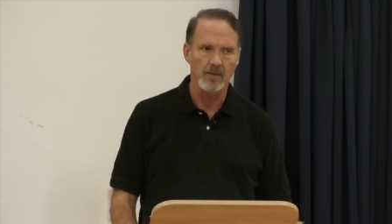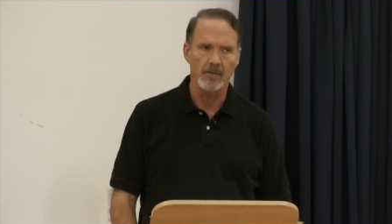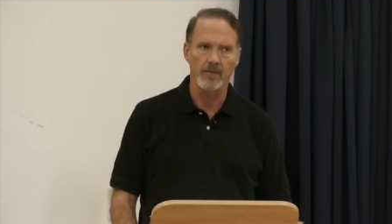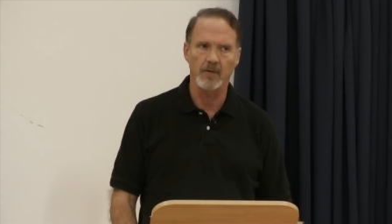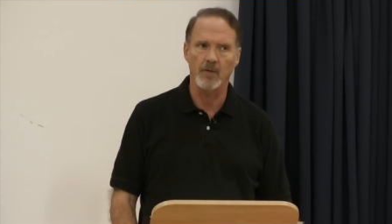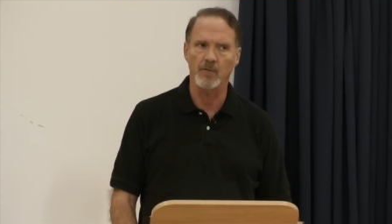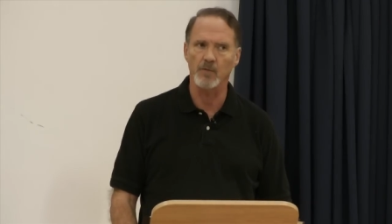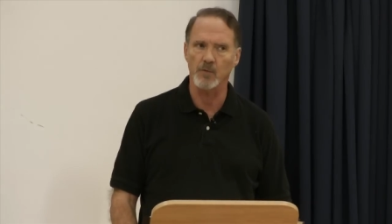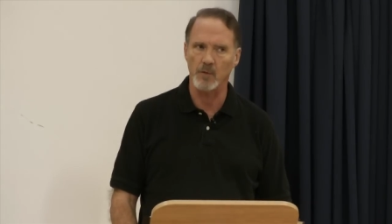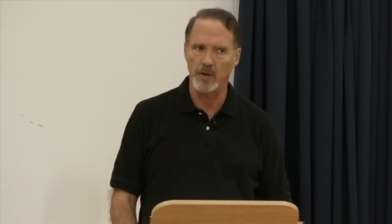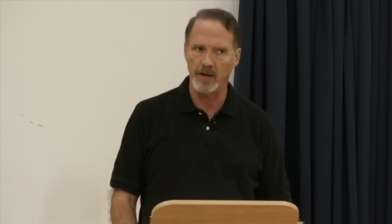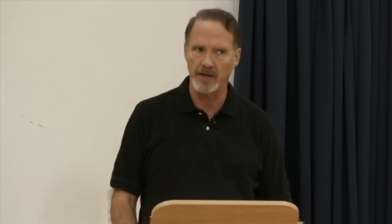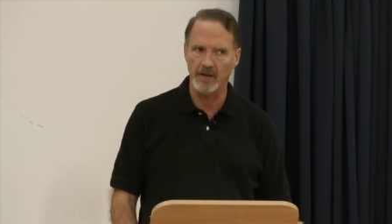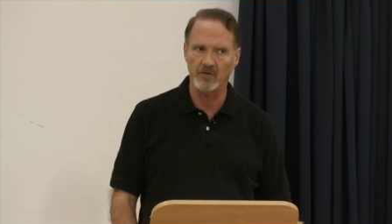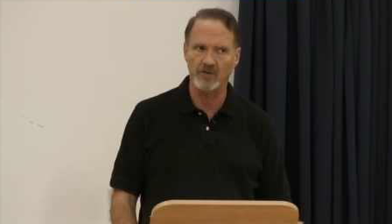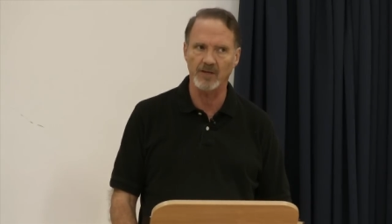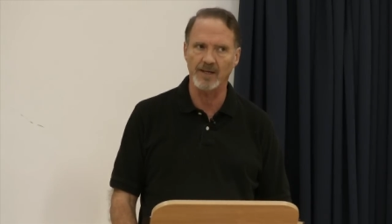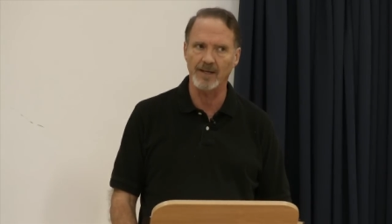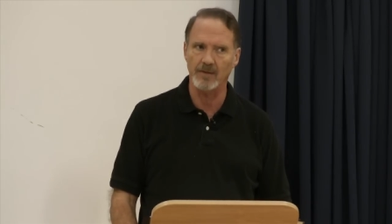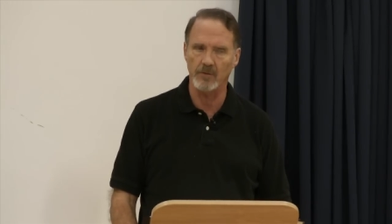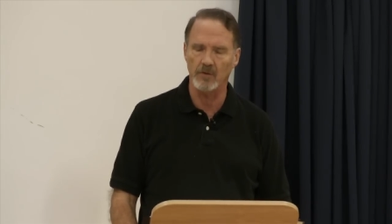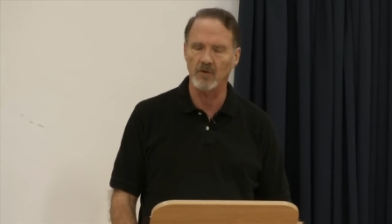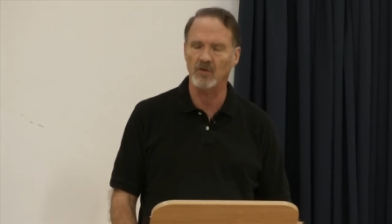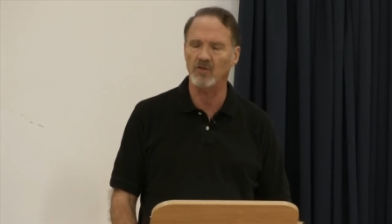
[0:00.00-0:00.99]
the phrase,
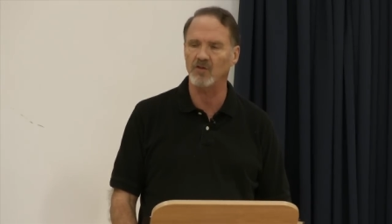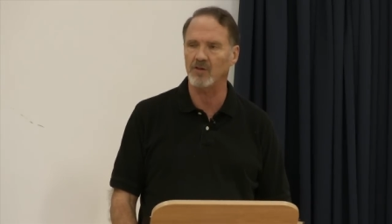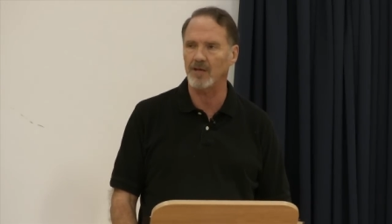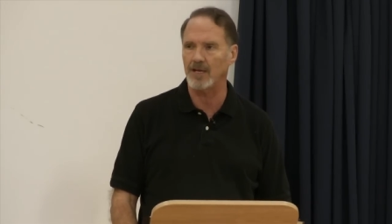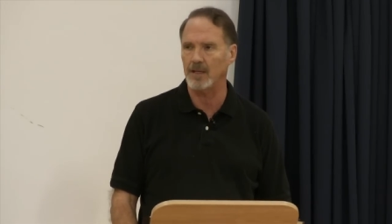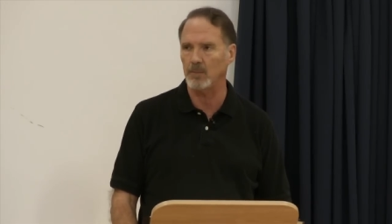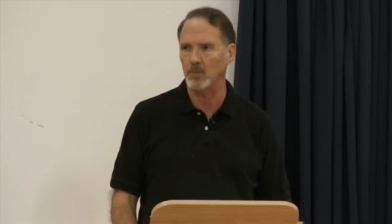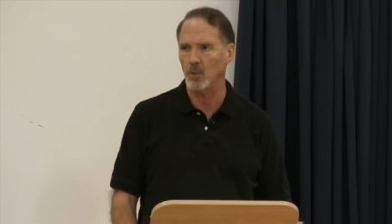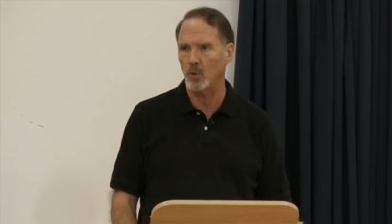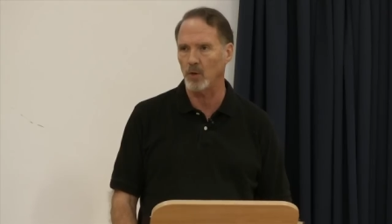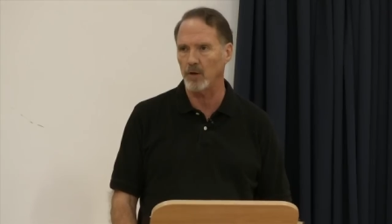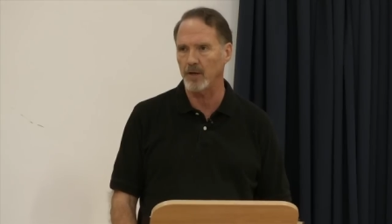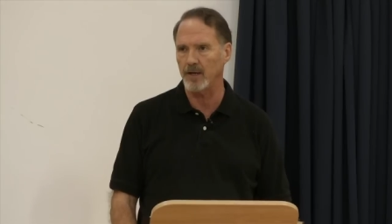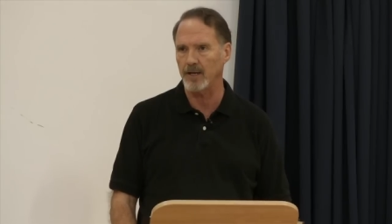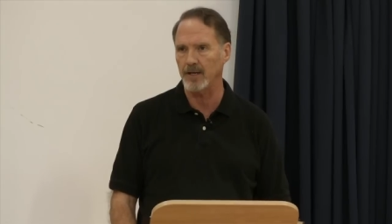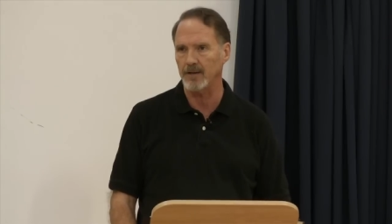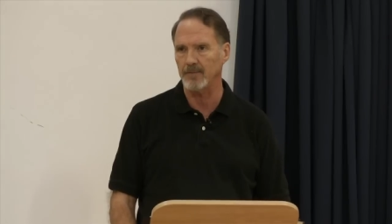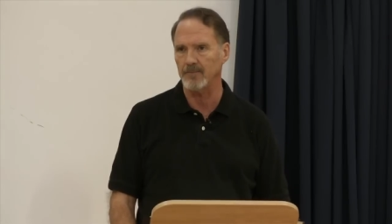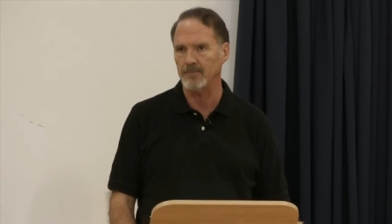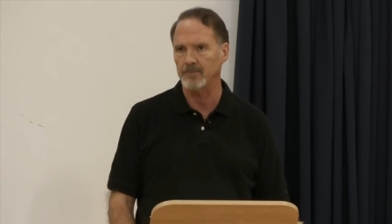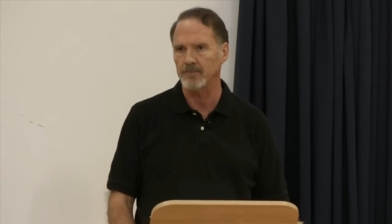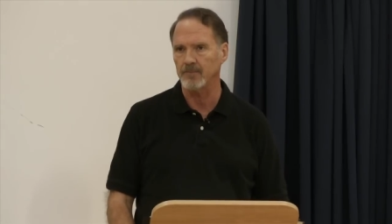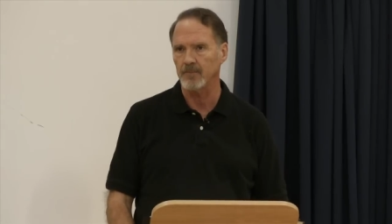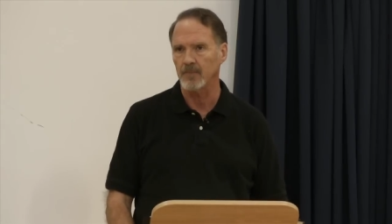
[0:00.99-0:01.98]
in the same
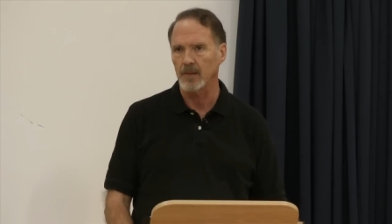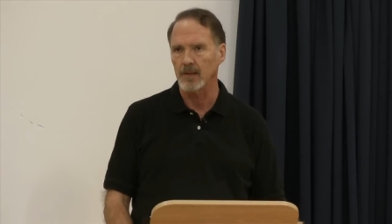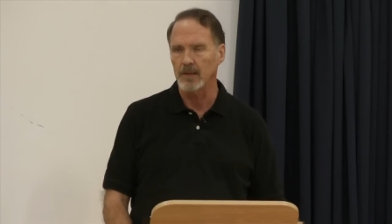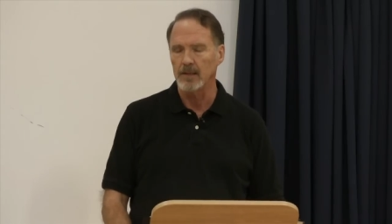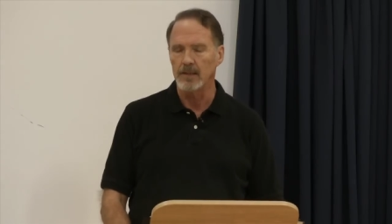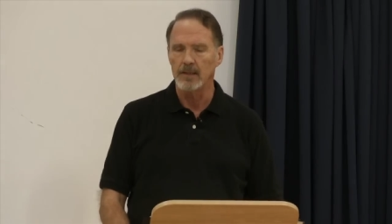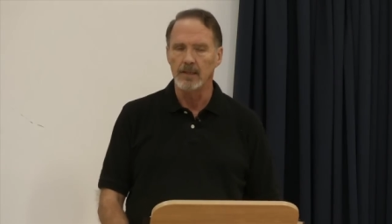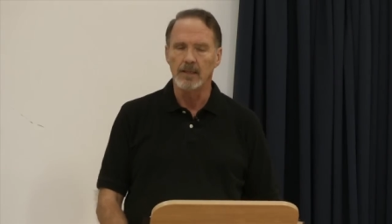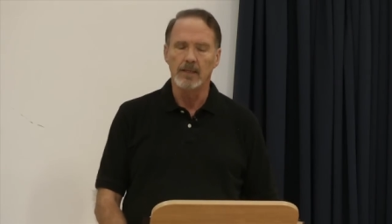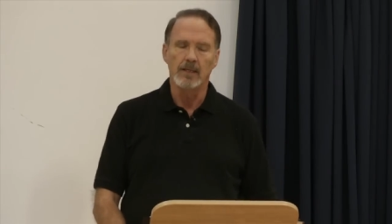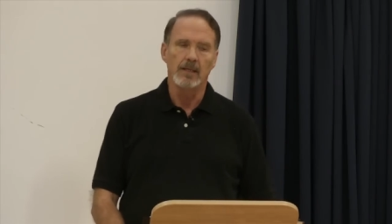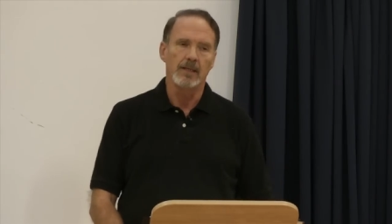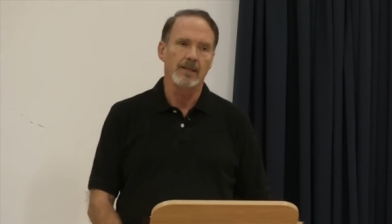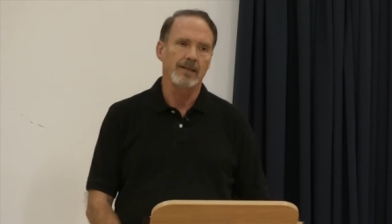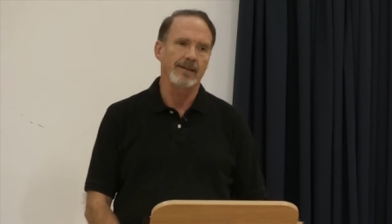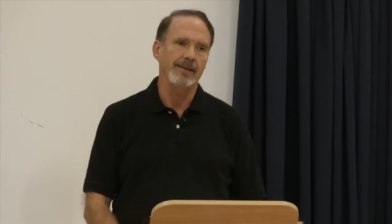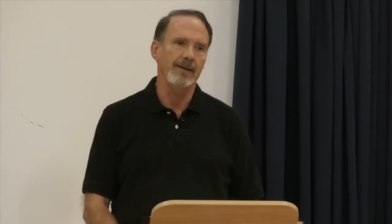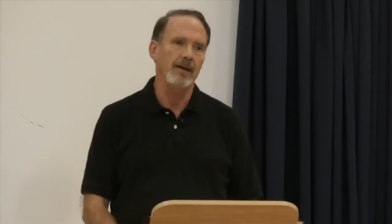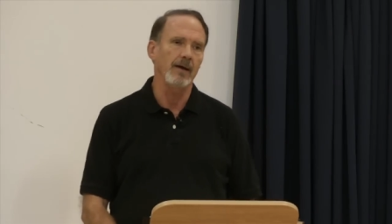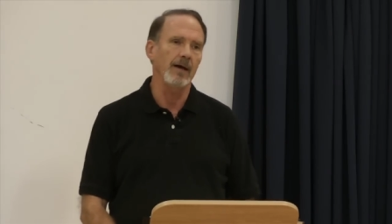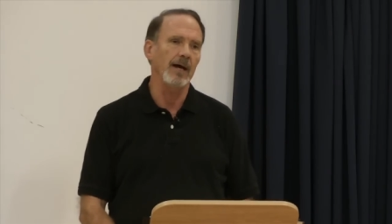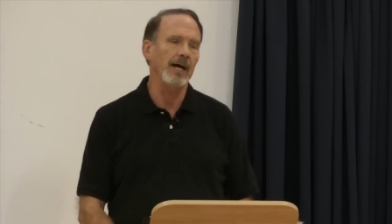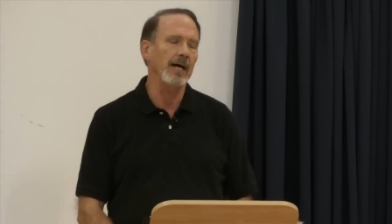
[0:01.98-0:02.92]
way. Now,